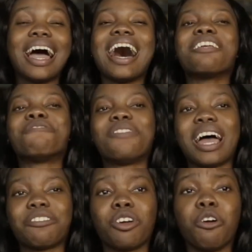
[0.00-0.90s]
And
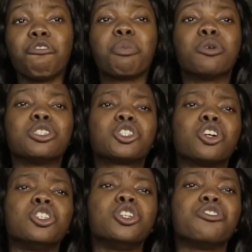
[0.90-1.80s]
5.
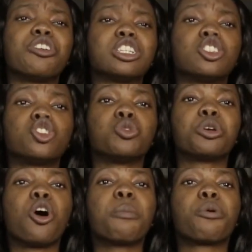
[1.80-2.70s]
Repositioning universities to
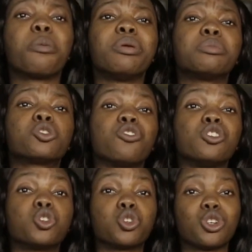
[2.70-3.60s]
become problem-solving
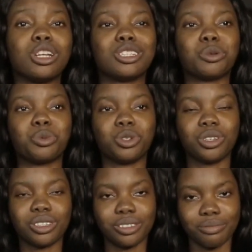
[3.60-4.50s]
social
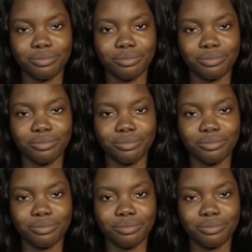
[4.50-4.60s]
entrepreneurs.